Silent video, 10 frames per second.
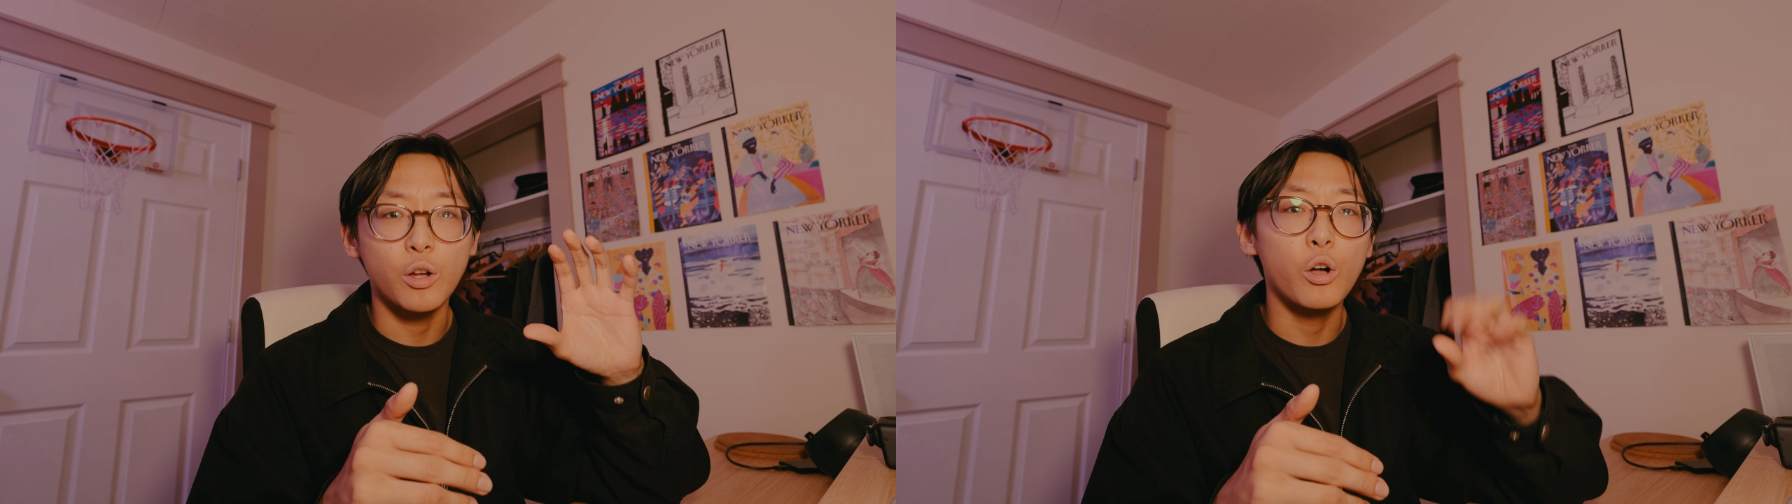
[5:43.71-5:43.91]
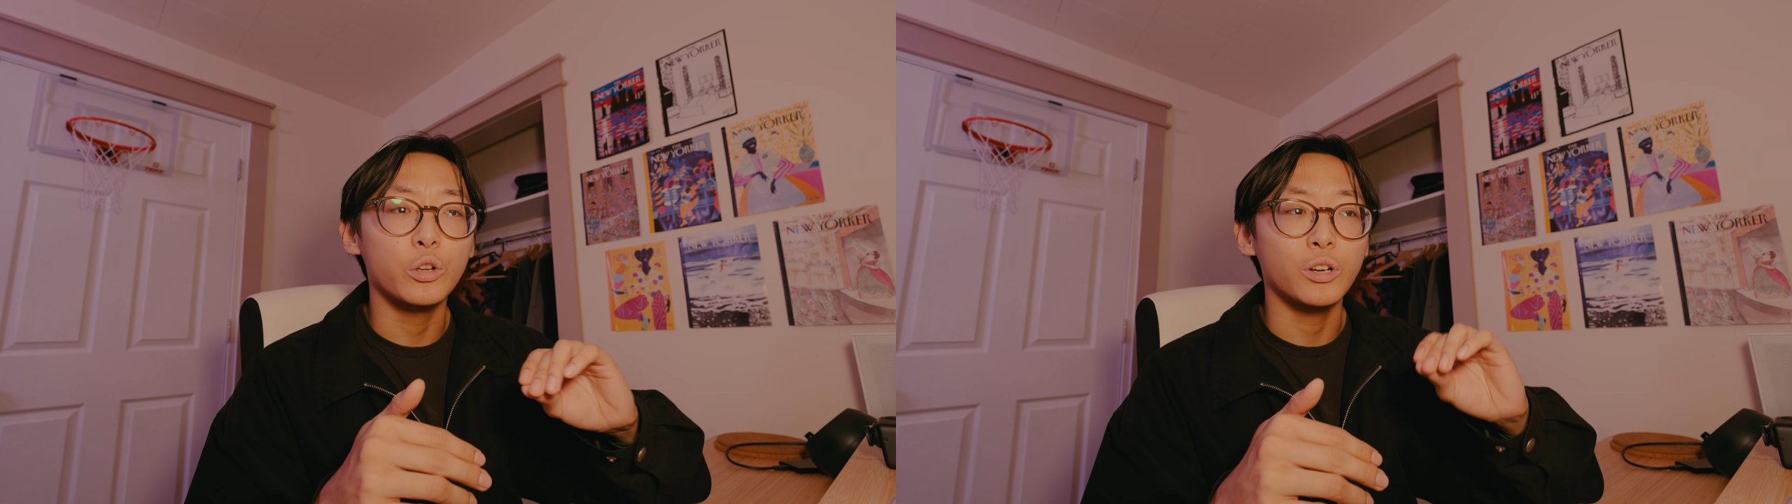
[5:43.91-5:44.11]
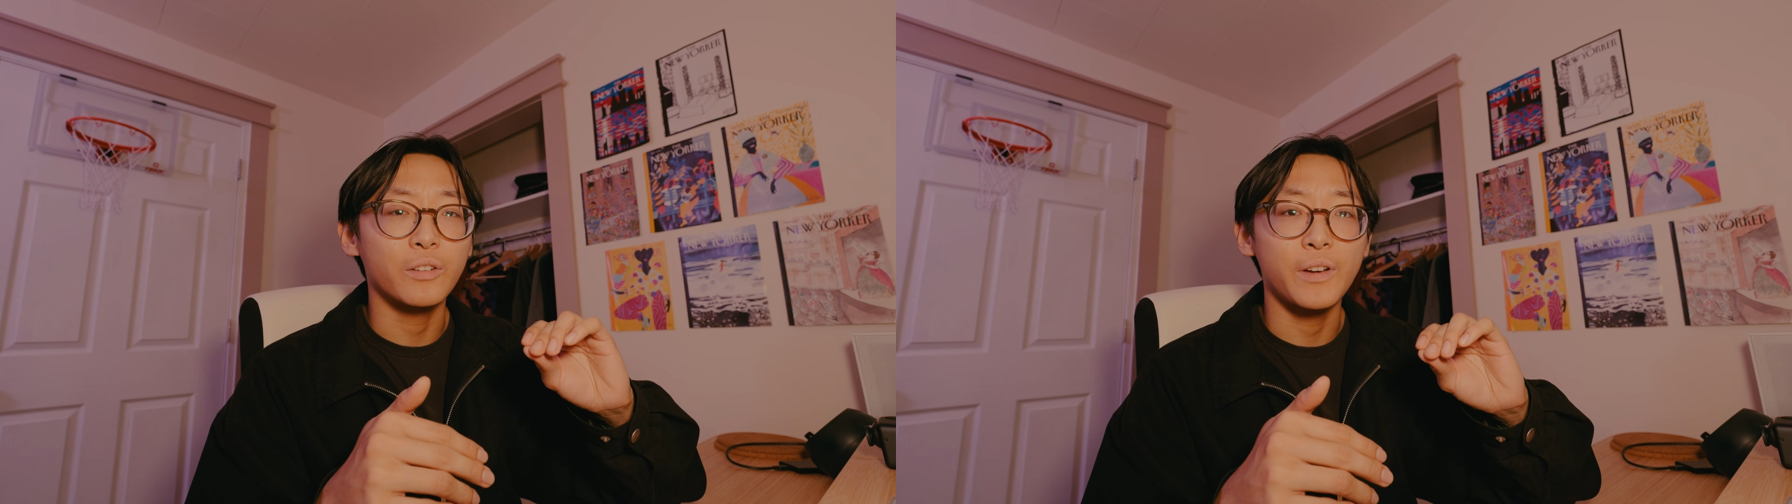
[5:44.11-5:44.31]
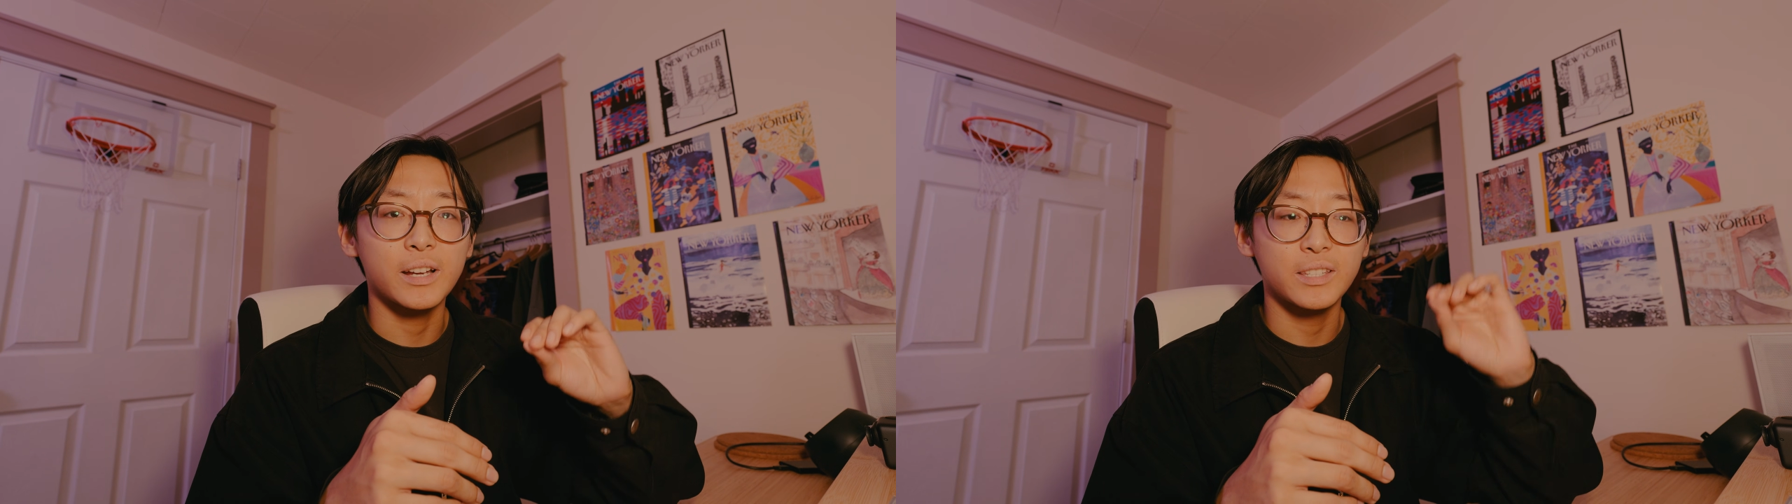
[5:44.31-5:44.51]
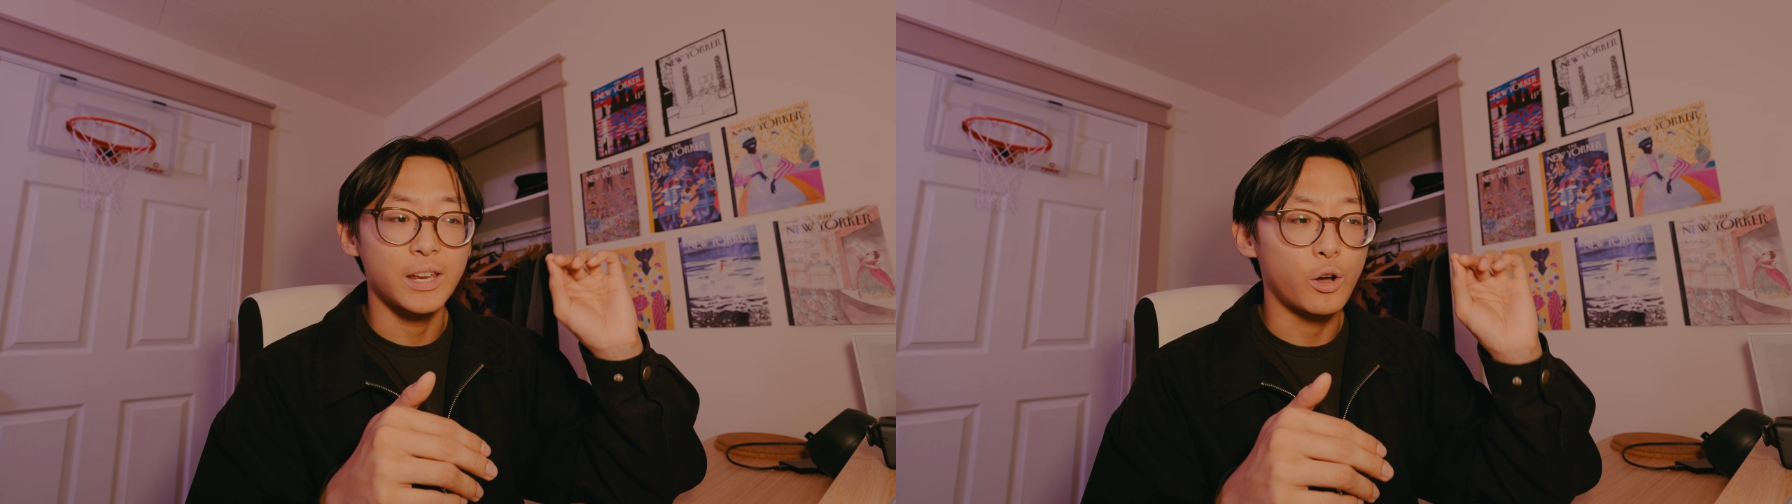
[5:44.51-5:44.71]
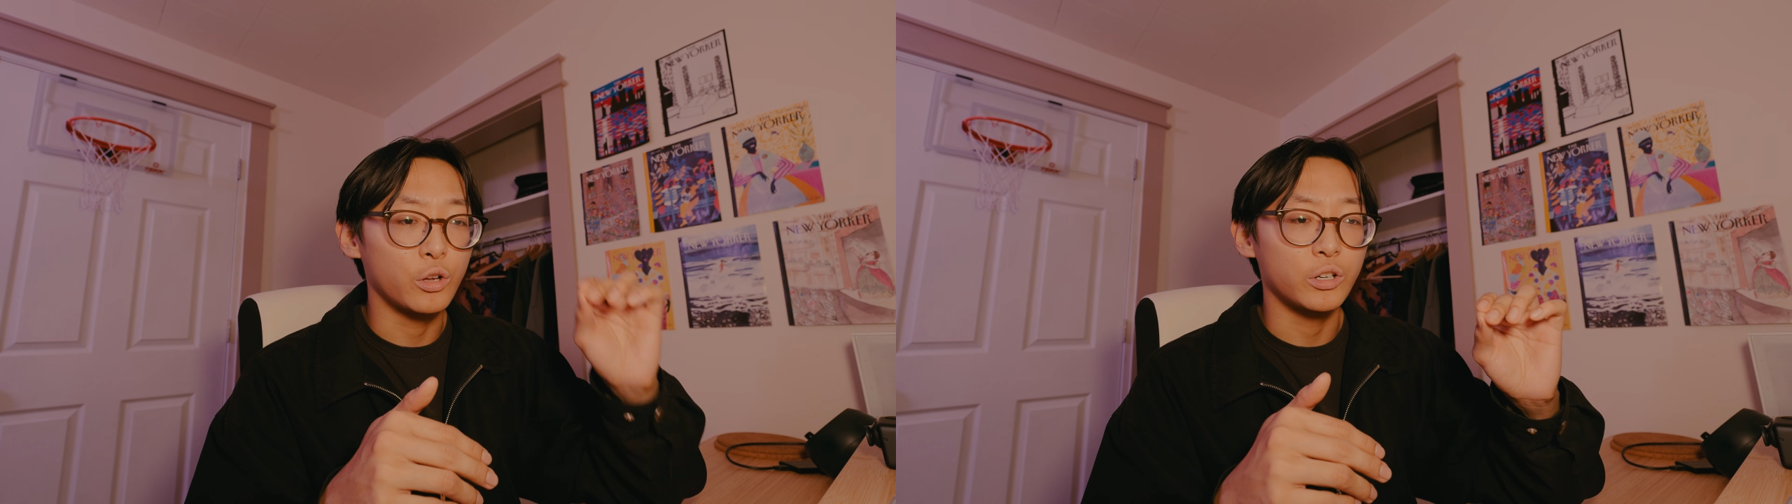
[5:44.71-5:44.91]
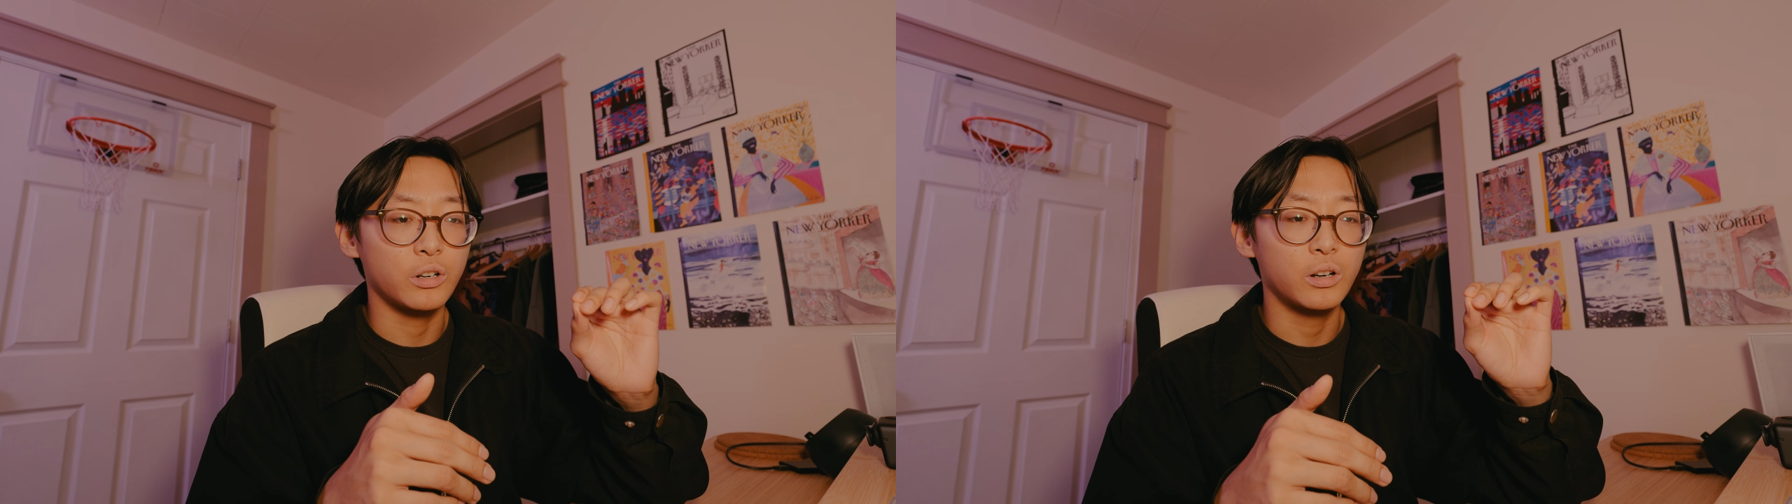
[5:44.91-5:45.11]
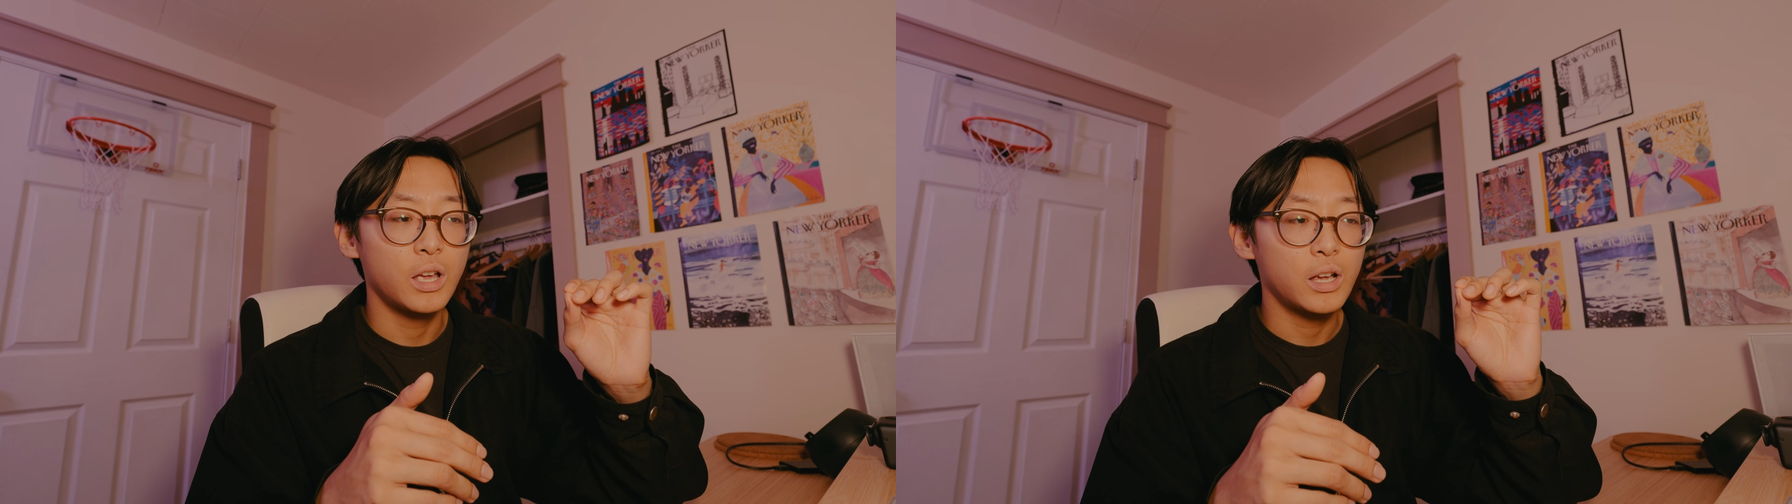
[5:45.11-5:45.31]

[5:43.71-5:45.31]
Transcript: all your effects and all your